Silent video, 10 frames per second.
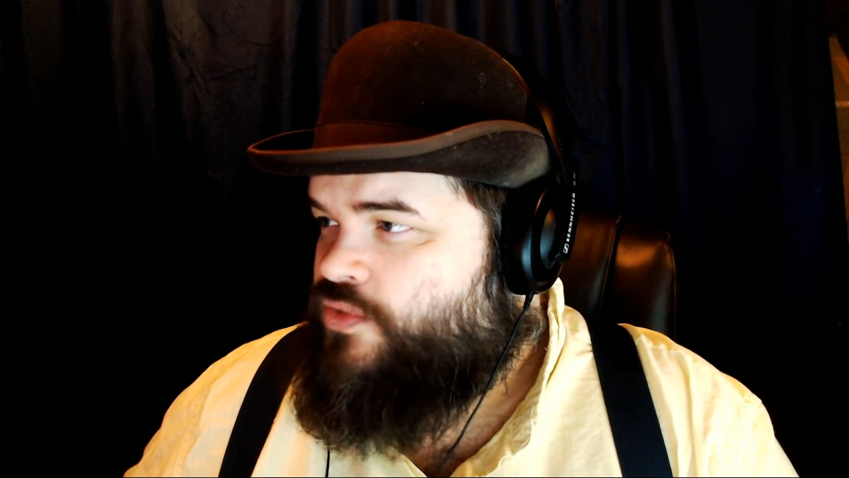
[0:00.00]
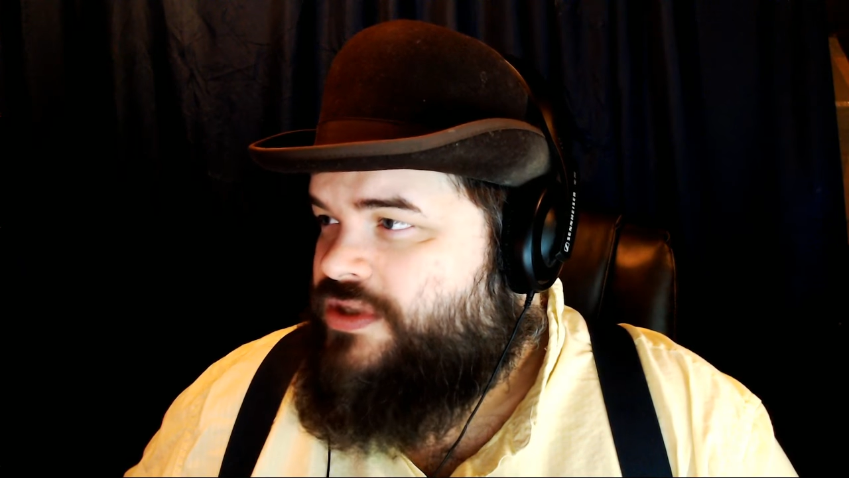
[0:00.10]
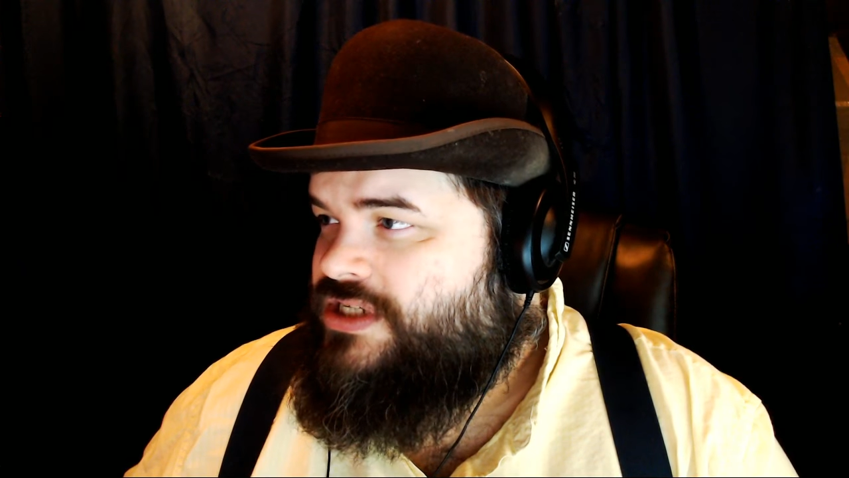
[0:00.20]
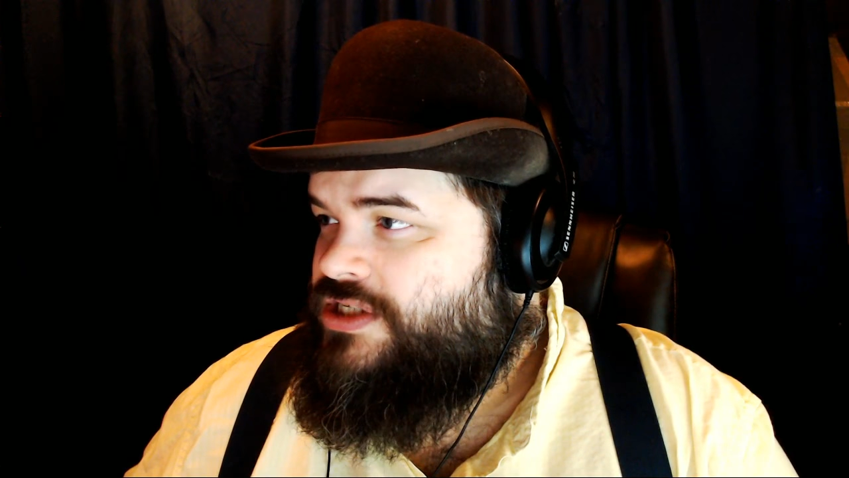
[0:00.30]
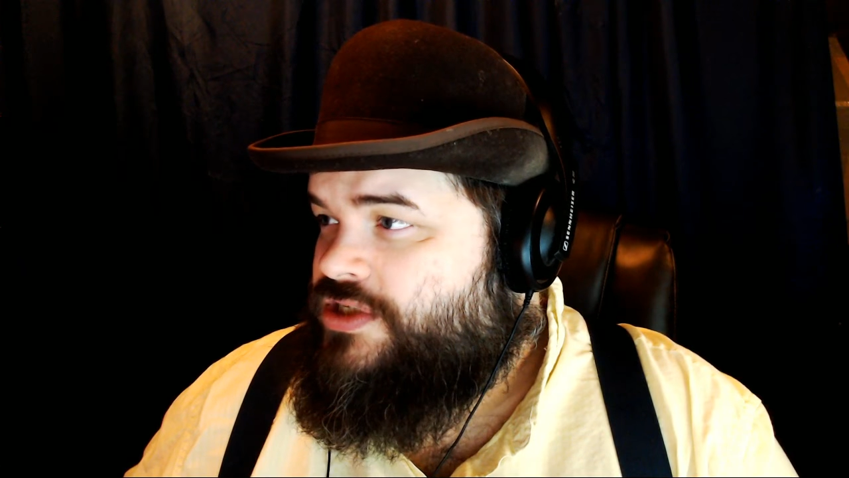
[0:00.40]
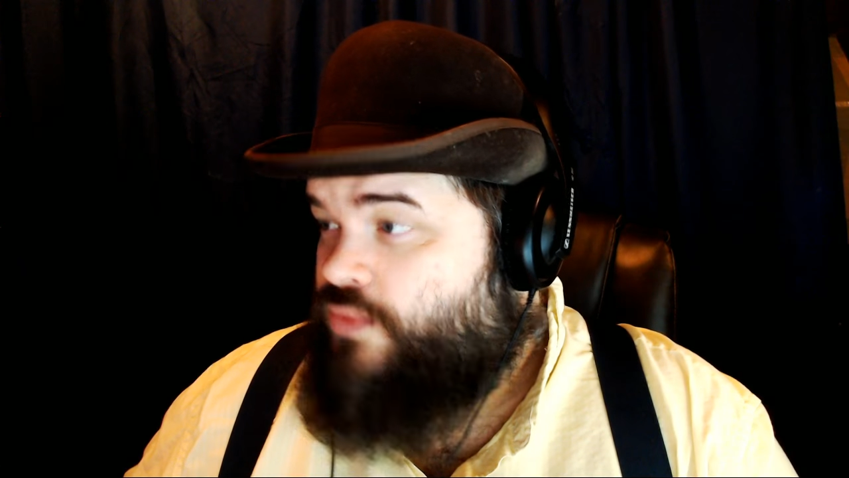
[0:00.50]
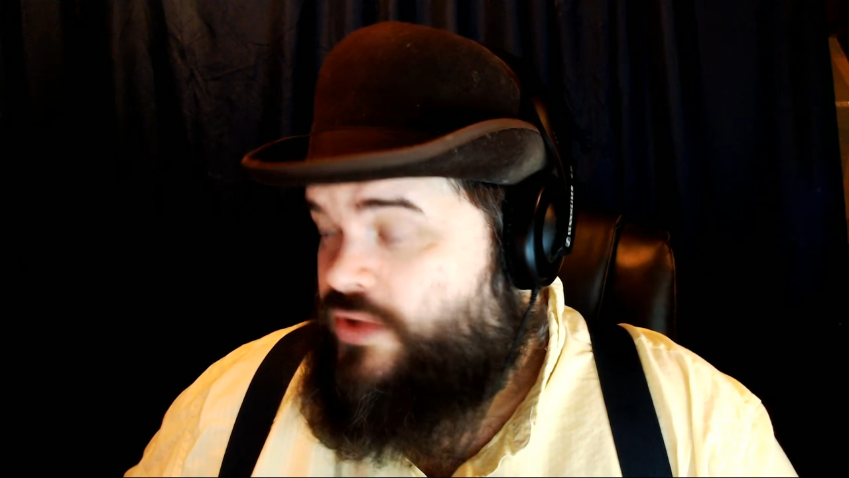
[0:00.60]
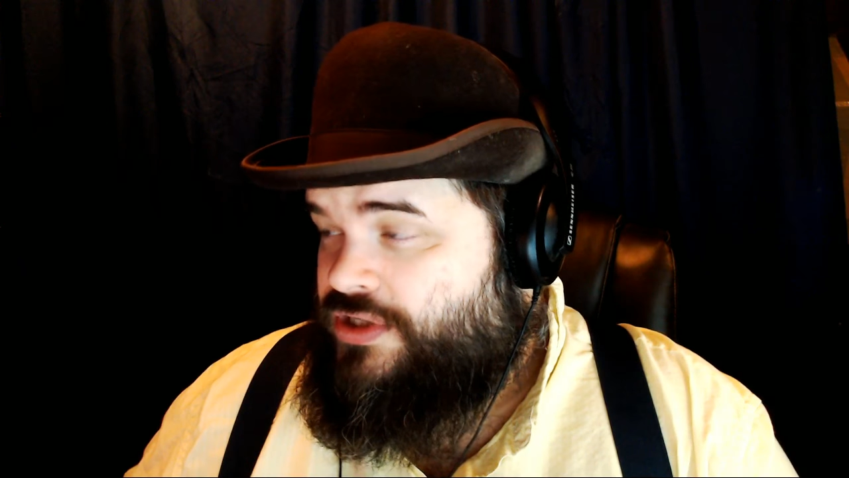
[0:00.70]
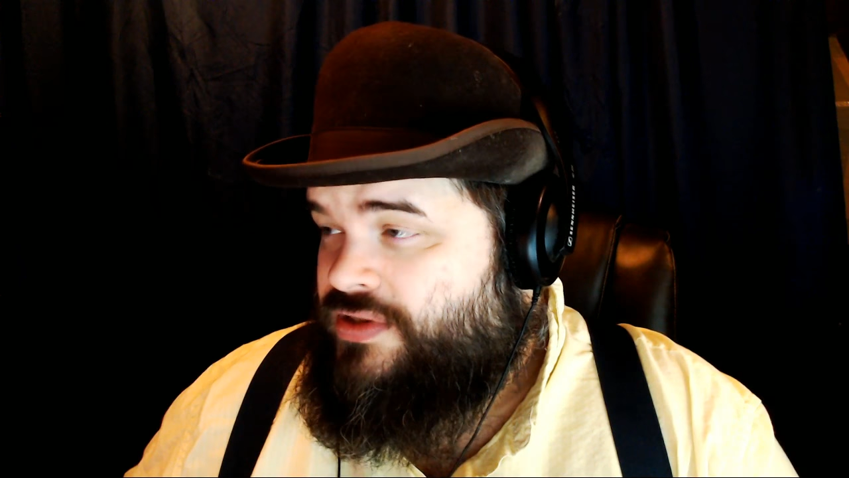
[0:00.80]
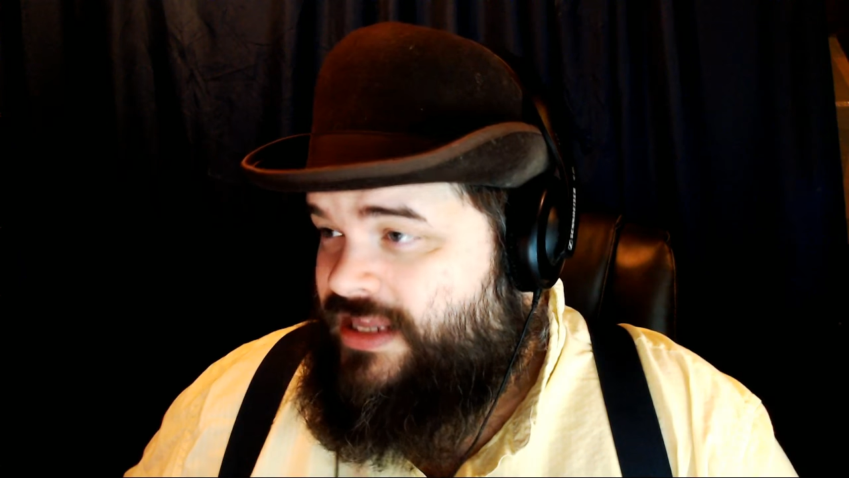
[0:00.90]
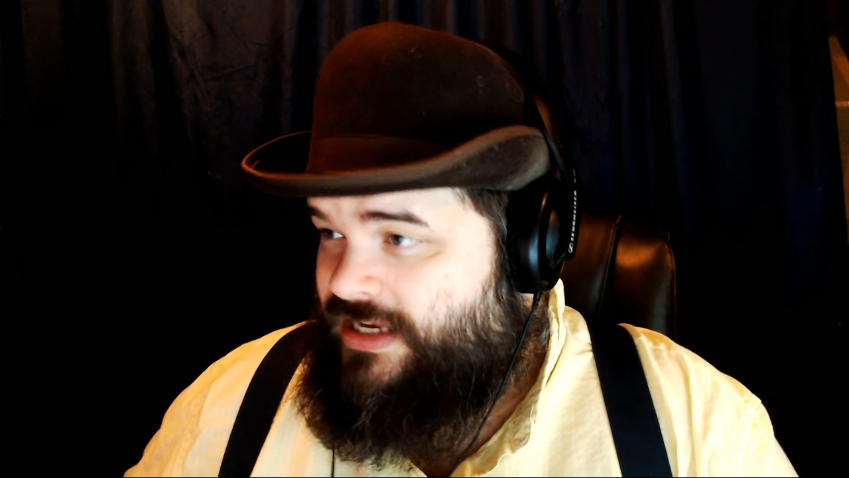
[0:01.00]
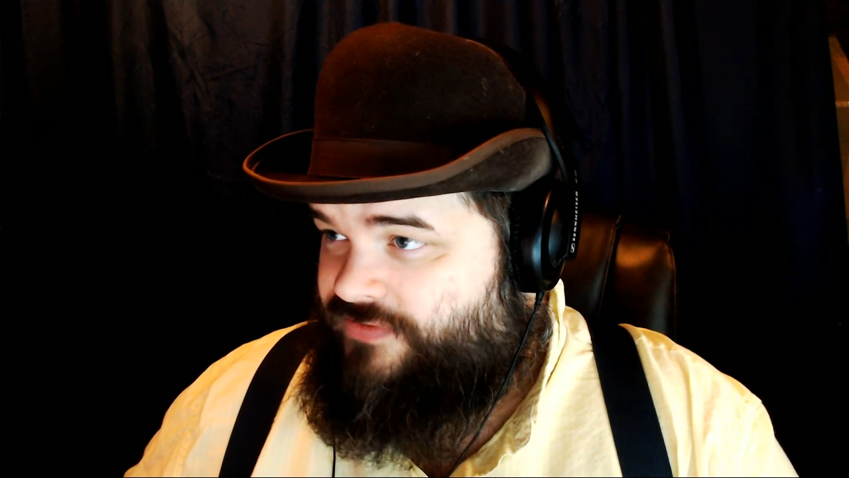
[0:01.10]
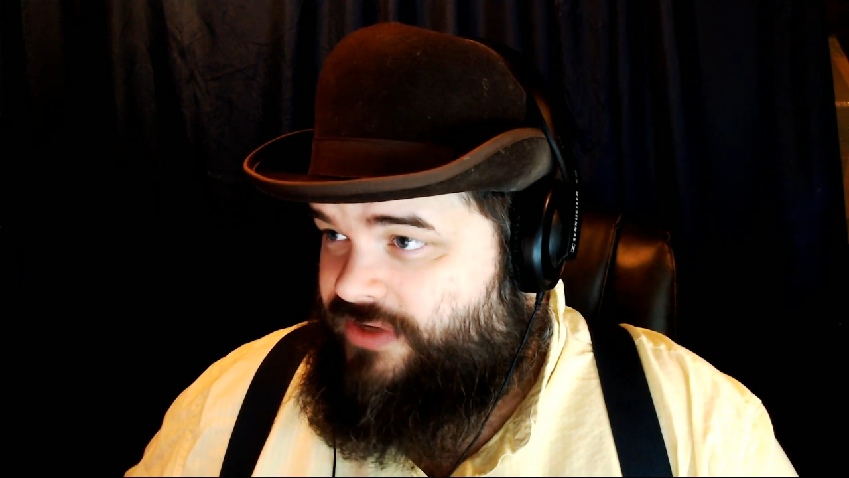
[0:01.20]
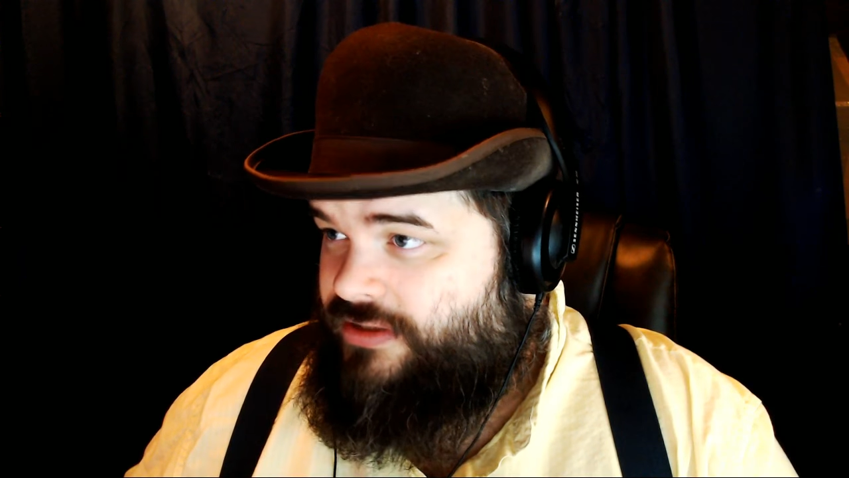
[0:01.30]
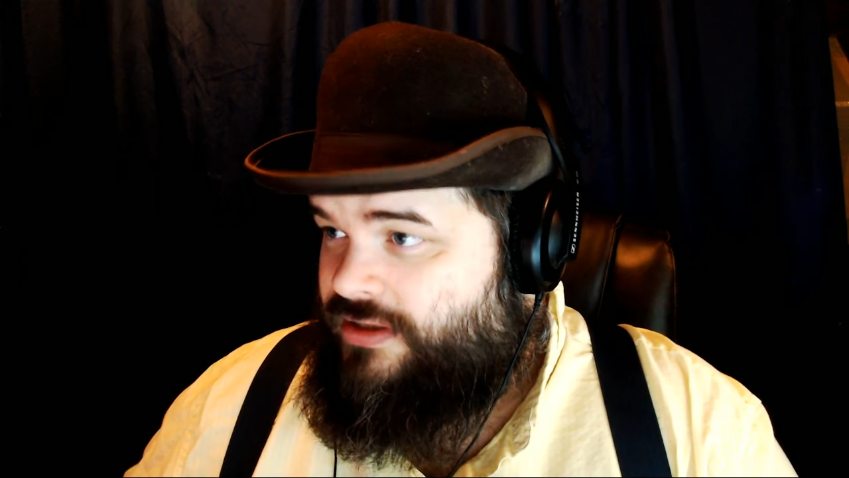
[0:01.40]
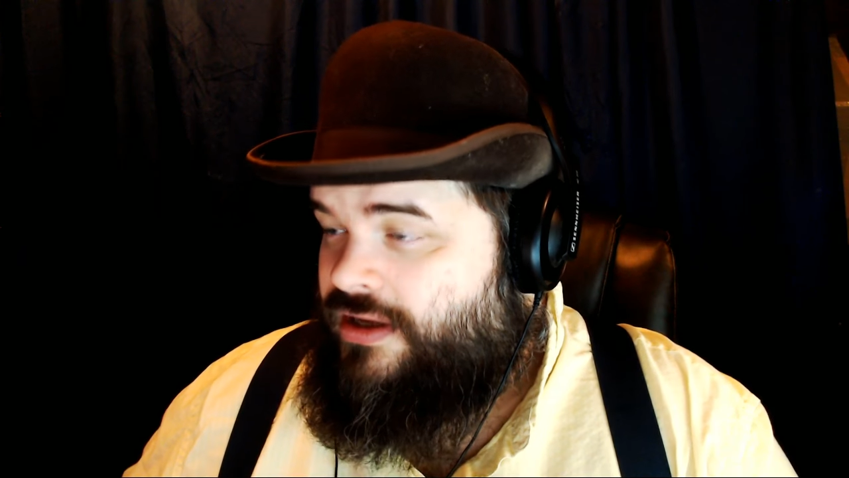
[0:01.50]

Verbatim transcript: What did you What do you think of it?"